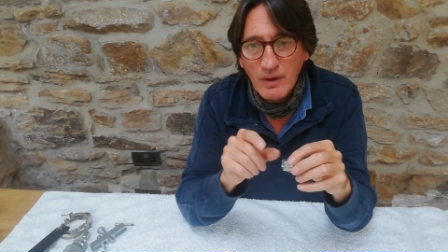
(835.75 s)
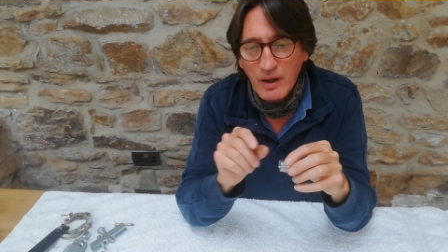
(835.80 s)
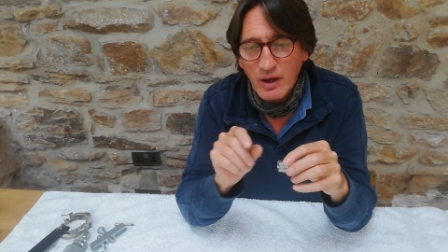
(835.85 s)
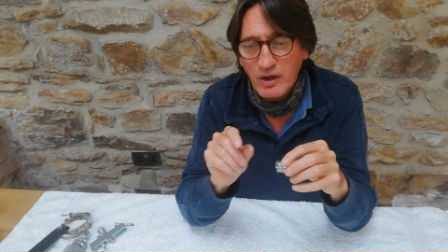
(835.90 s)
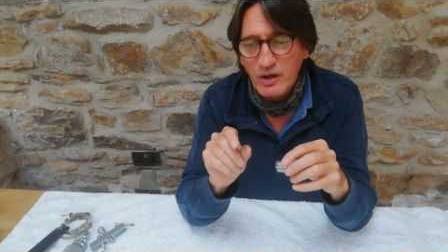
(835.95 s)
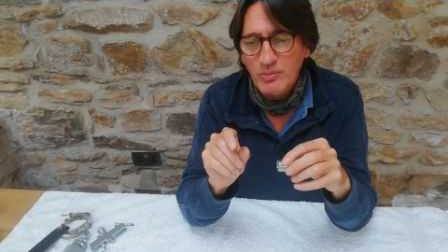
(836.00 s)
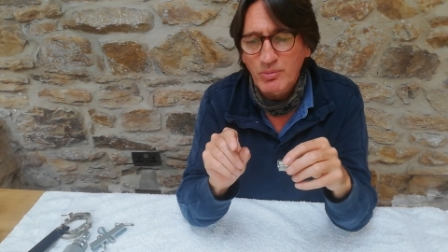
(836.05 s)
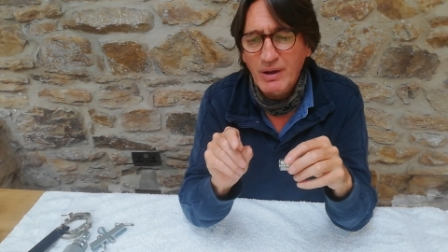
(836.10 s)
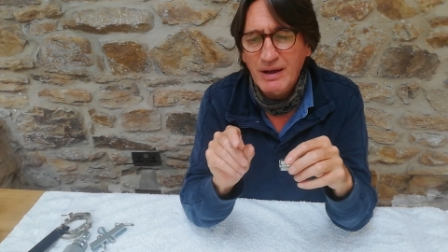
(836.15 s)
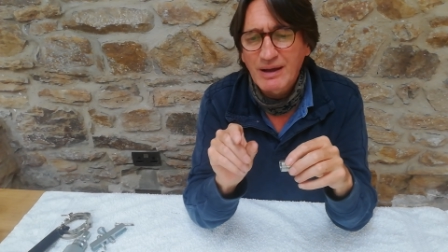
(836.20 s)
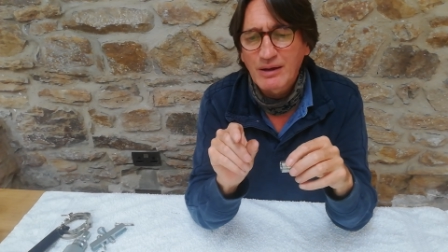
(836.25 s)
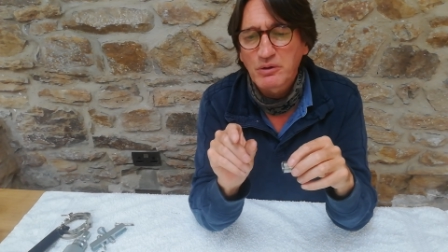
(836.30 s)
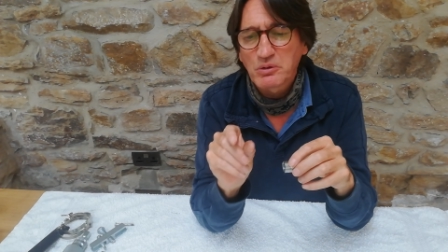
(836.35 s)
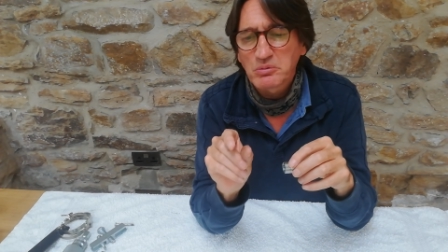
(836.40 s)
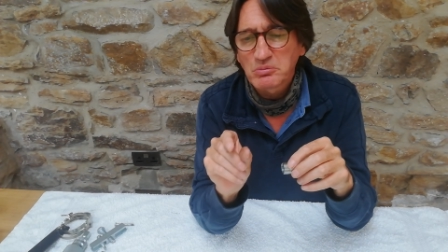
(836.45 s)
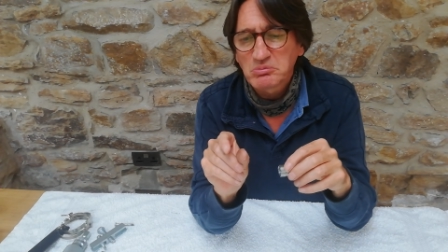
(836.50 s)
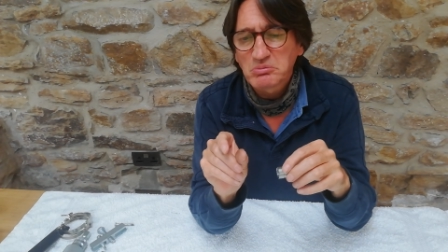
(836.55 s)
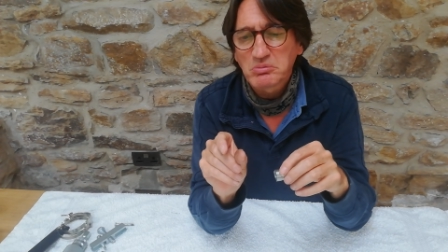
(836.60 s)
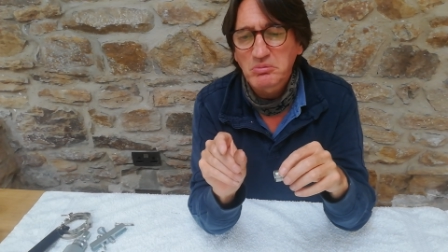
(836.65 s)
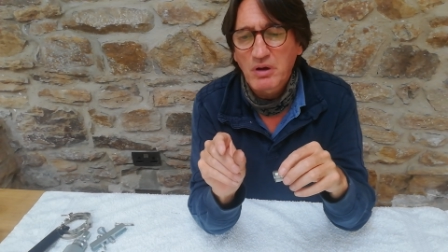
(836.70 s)
and
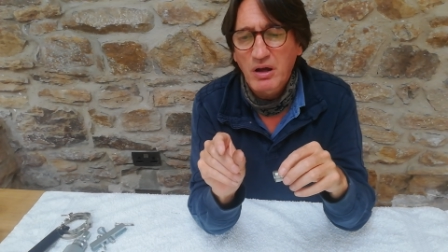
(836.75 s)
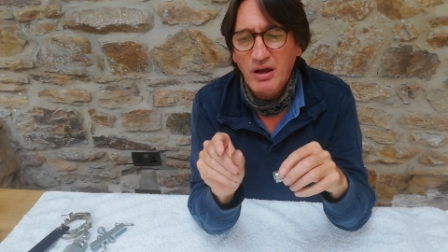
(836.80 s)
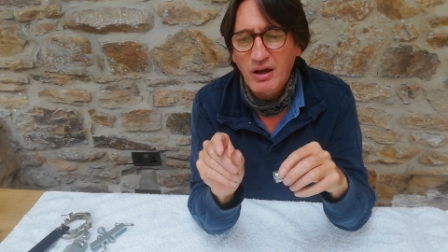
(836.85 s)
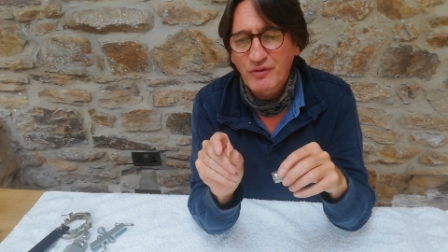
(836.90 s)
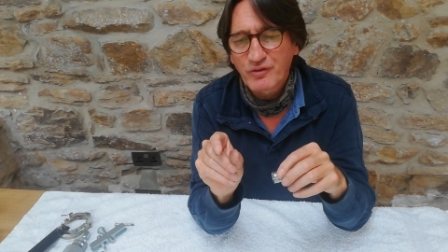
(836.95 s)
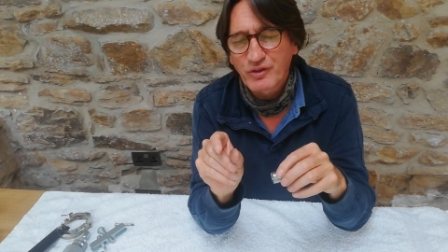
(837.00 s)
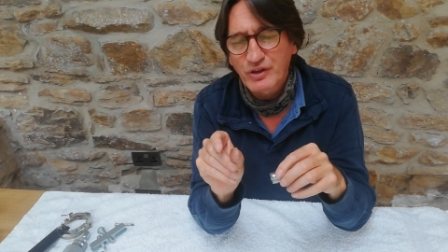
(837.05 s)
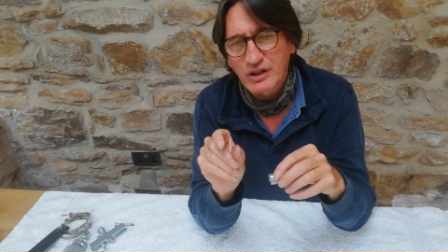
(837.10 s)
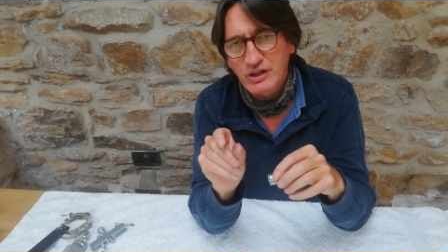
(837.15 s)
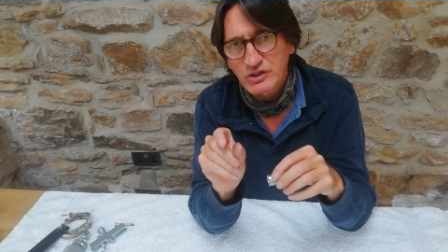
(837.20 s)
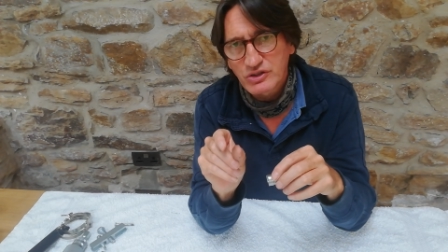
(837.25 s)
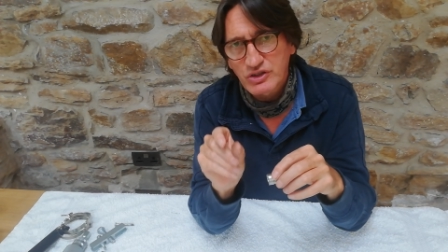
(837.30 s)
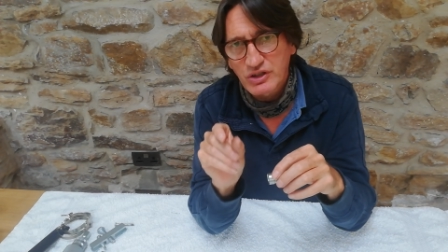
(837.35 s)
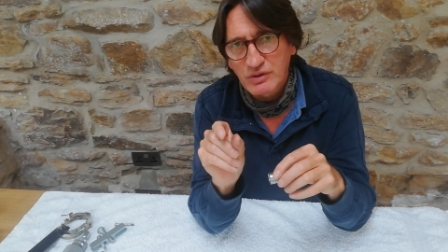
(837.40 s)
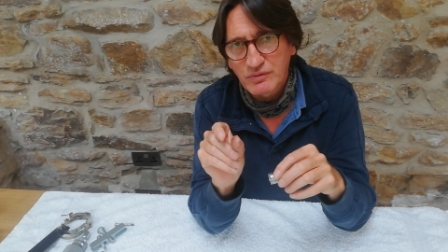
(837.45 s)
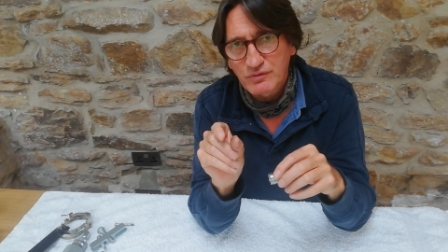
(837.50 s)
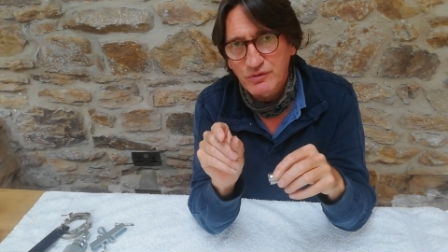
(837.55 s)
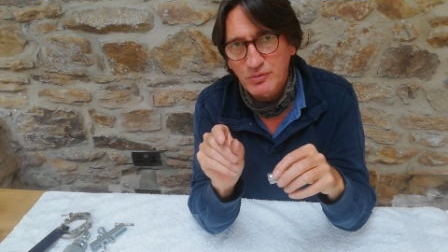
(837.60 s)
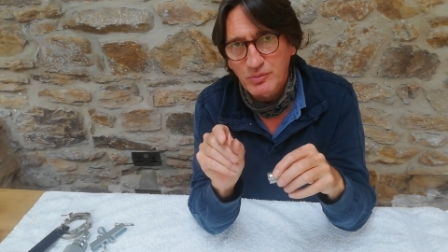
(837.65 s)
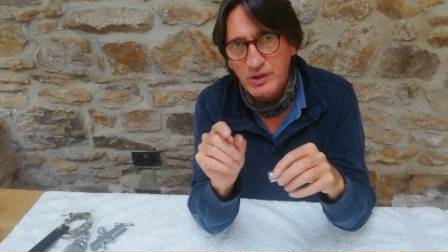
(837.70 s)
about half an inch
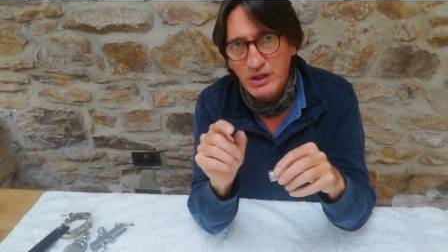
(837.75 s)
in from